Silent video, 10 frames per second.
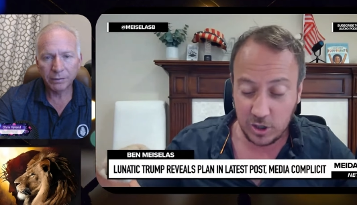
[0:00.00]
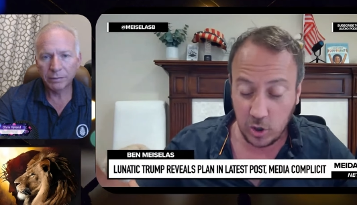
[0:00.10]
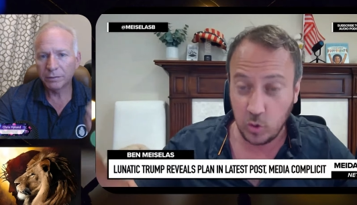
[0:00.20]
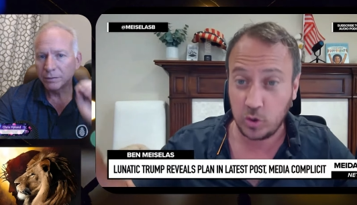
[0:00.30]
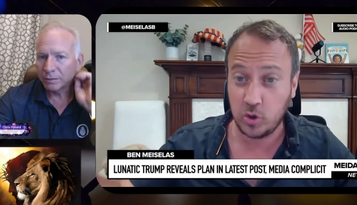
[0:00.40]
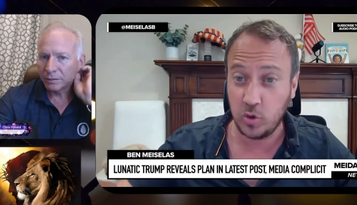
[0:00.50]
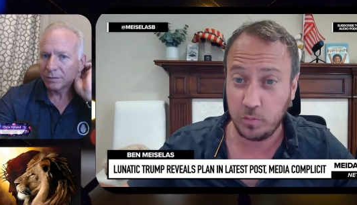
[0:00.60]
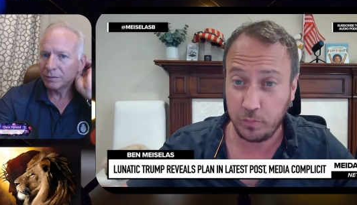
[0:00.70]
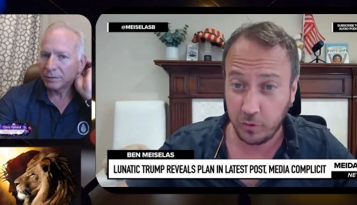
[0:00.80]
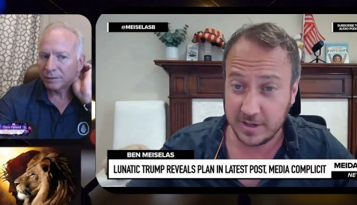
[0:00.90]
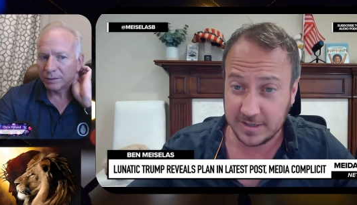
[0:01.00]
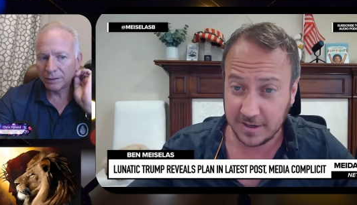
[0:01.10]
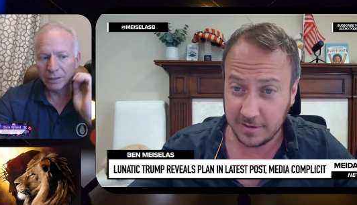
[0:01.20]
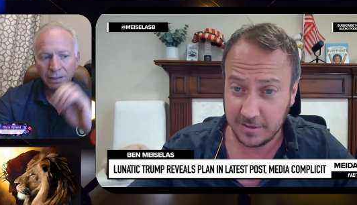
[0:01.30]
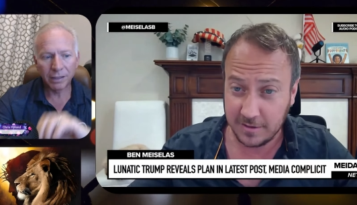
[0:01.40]
Speaker 1: you to
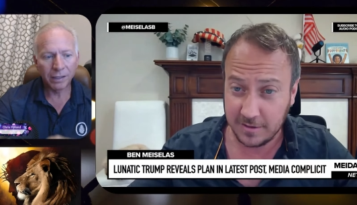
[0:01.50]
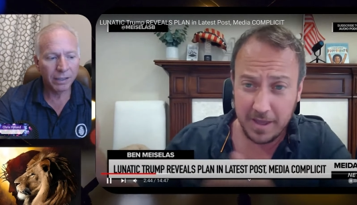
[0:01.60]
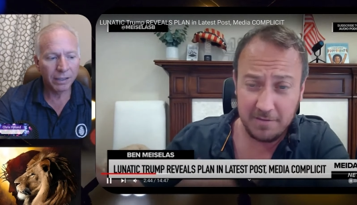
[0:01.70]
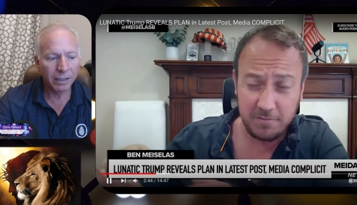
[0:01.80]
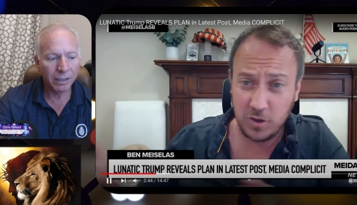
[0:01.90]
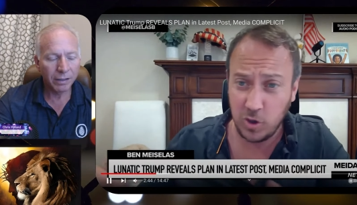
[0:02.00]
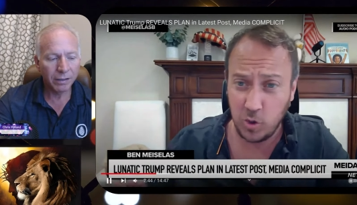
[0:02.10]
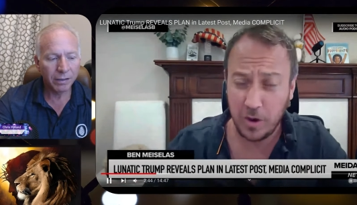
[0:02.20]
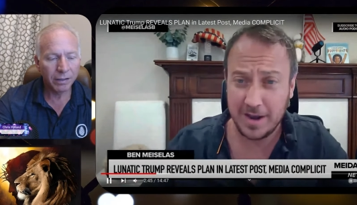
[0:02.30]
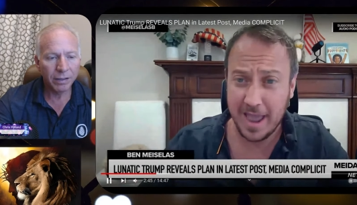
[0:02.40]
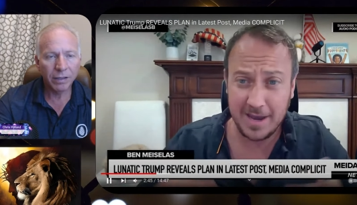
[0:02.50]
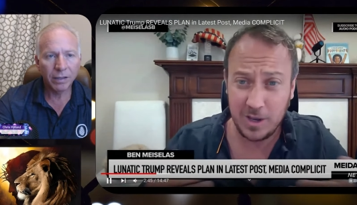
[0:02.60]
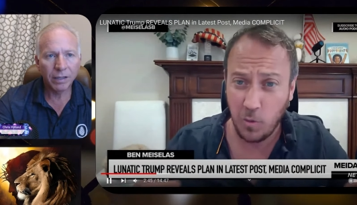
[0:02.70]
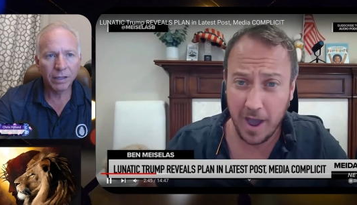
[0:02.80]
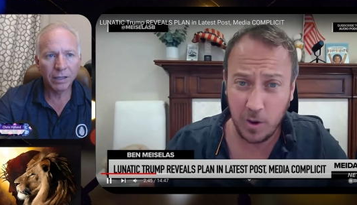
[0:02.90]
prison if you in any
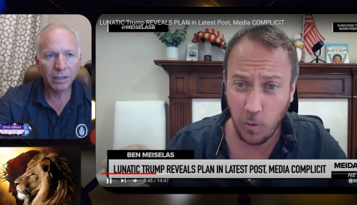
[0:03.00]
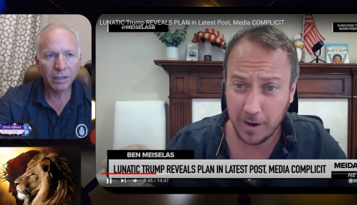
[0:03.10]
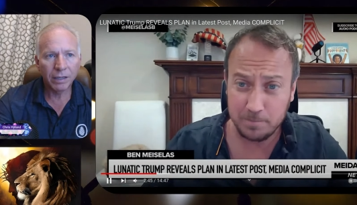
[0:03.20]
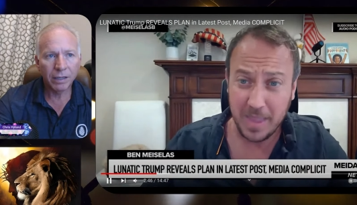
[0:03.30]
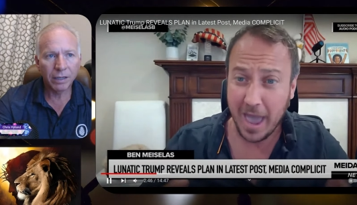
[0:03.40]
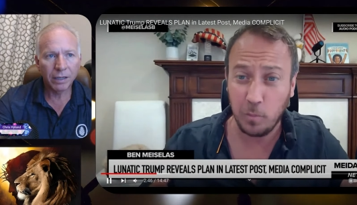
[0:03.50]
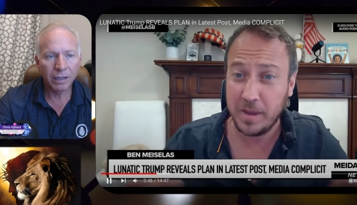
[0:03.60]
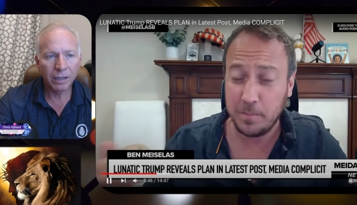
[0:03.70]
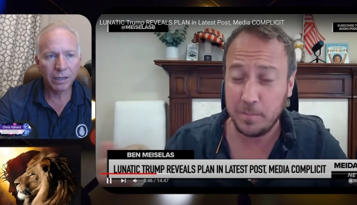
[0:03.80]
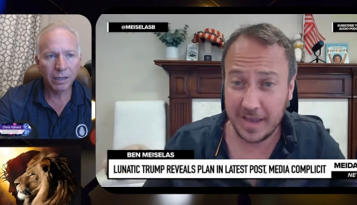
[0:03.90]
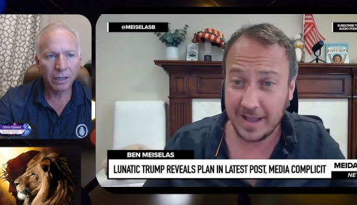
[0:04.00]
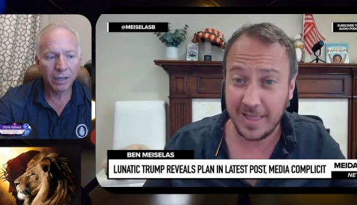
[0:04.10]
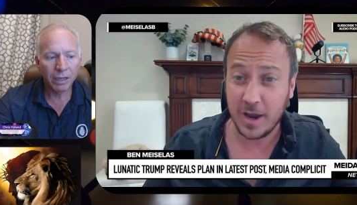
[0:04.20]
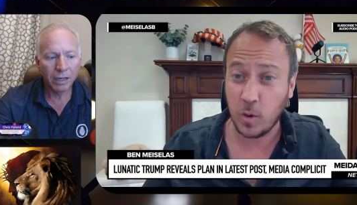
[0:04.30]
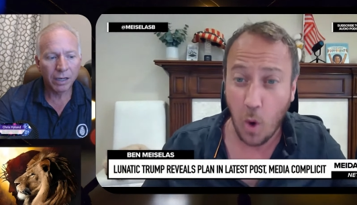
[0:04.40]
way what help people get
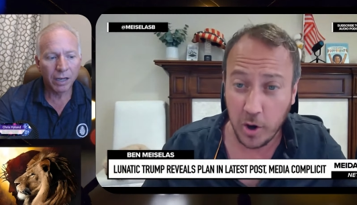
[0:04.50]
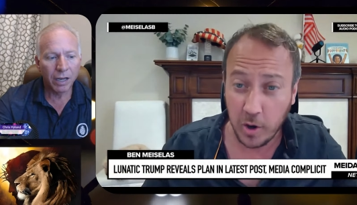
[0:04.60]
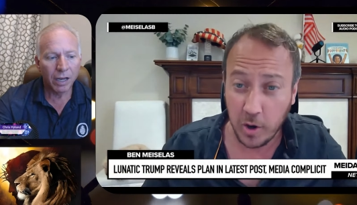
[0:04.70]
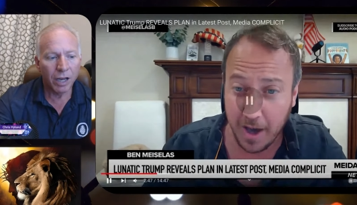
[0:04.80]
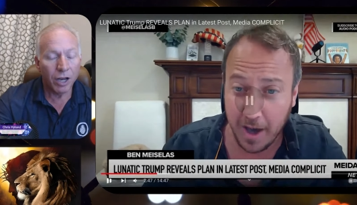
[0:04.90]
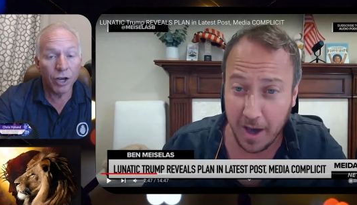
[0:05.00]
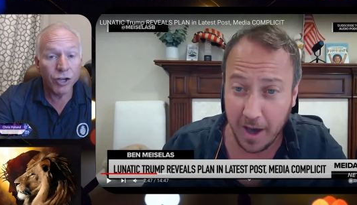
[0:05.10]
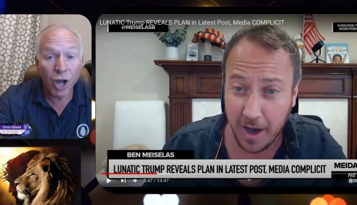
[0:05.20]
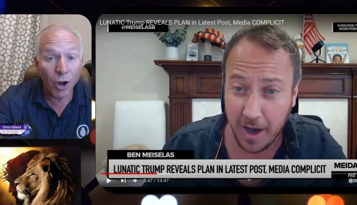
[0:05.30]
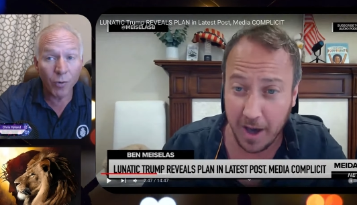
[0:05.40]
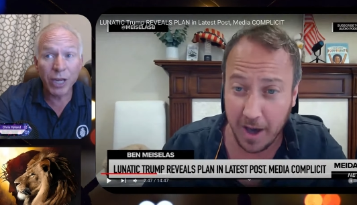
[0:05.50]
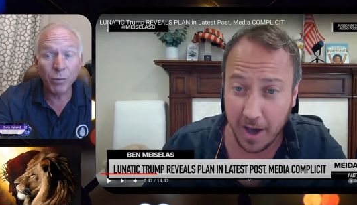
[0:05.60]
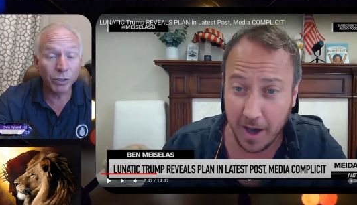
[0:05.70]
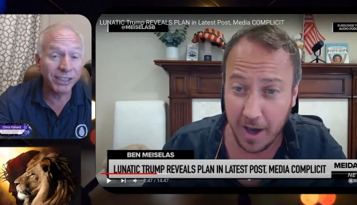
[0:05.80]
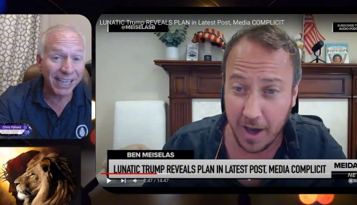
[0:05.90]
like water bottles.
Speaker 2: No, he
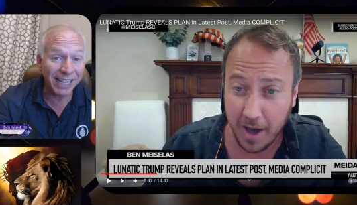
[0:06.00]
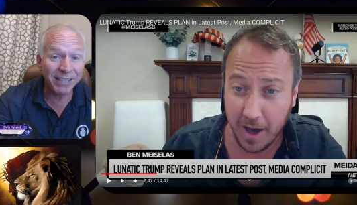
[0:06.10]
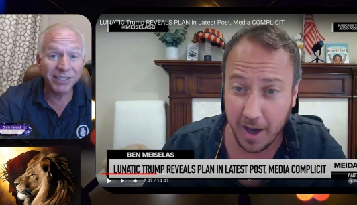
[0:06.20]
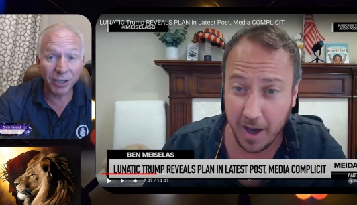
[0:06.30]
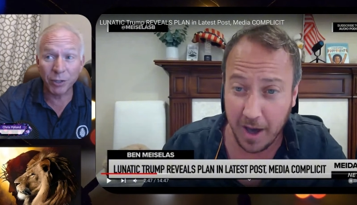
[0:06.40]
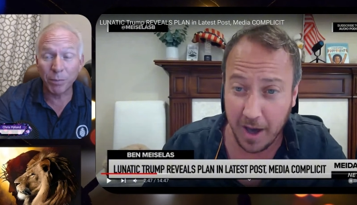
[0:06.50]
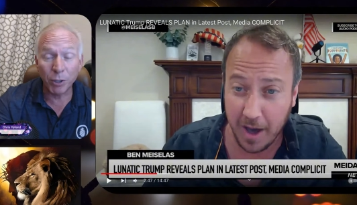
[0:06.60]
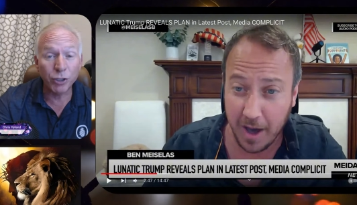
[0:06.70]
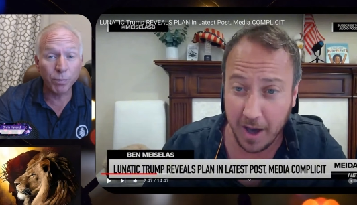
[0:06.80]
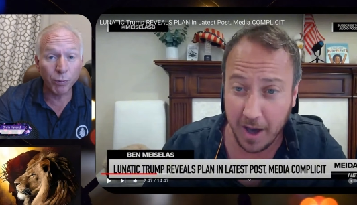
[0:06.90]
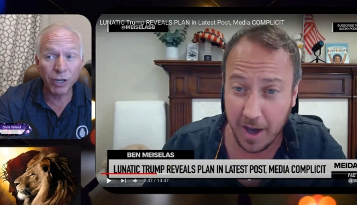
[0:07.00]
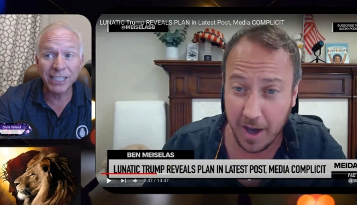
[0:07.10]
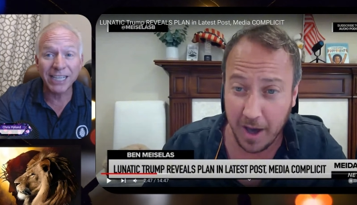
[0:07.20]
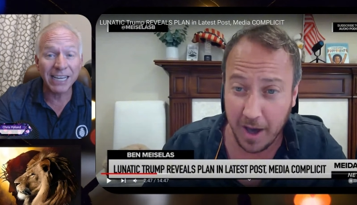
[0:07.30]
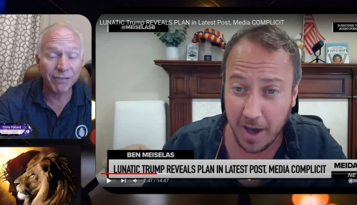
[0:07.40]
will send Zuckerberg to
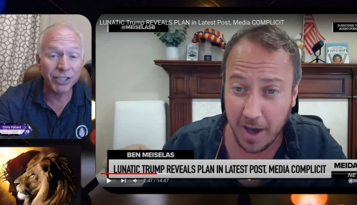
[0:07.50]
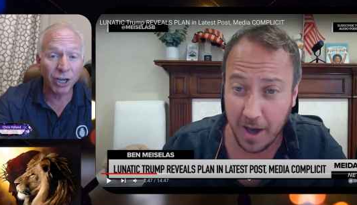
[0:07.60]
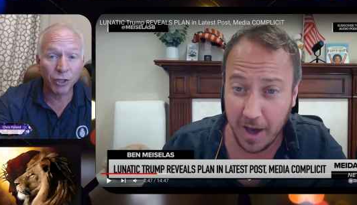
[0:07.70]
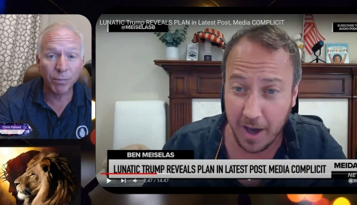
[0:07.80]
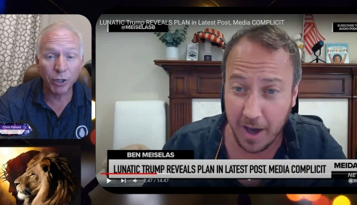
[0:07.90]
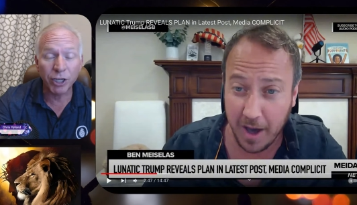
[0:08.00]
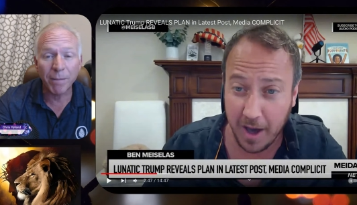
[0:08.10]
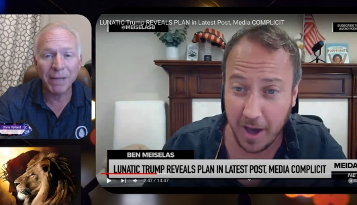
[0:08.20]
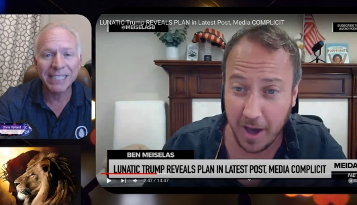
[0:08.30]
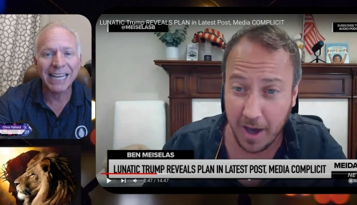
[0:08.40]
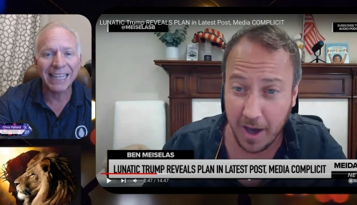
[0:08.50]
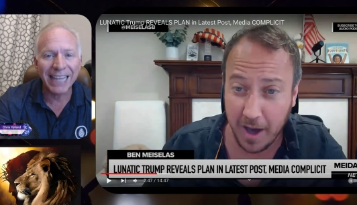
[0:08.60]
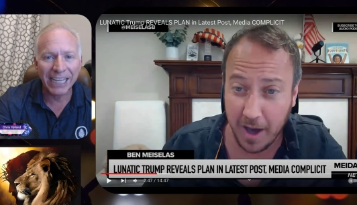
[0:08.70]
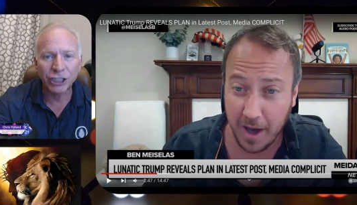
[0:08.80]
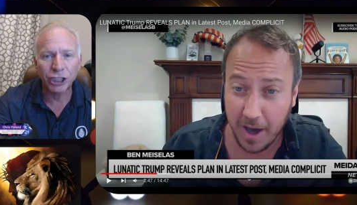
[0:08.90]
prison if Zuckerberg commits
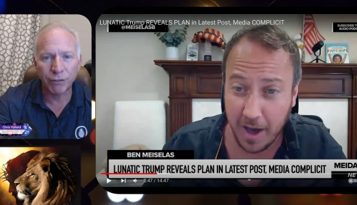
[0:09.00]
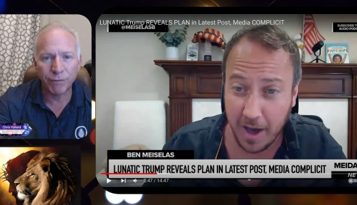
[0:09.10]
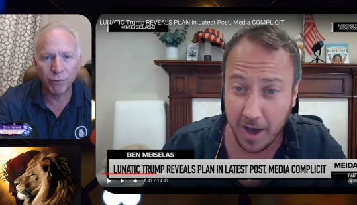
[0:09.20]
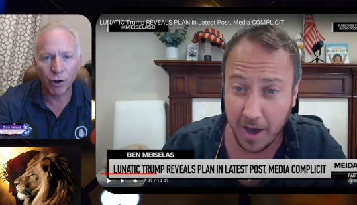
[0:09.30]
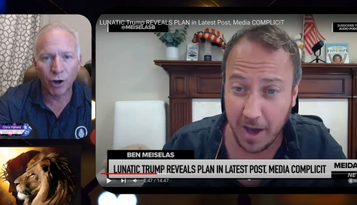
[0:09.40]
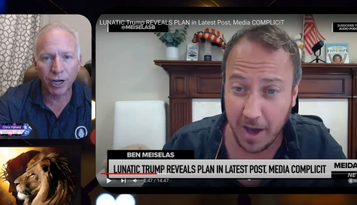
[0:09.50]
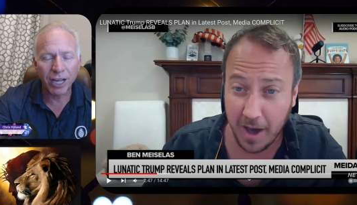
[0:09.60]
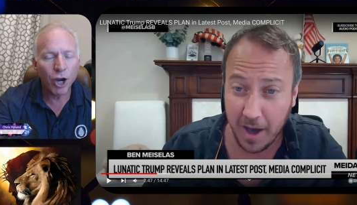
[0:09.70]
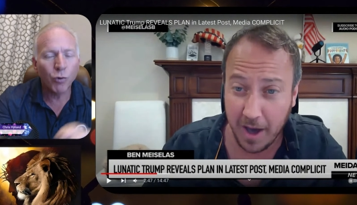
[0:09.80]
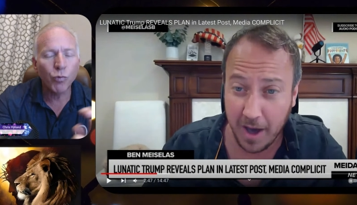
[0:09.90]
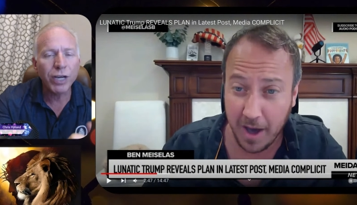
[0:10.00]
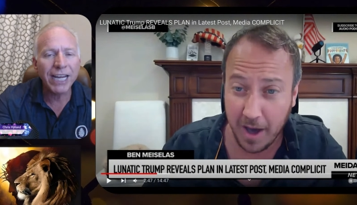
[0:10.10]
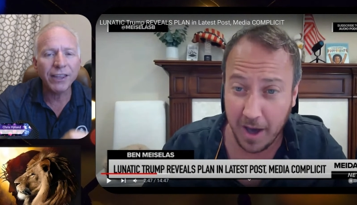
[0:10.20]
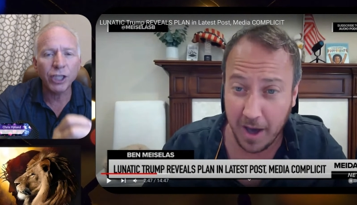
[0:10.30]
election fraud. Read the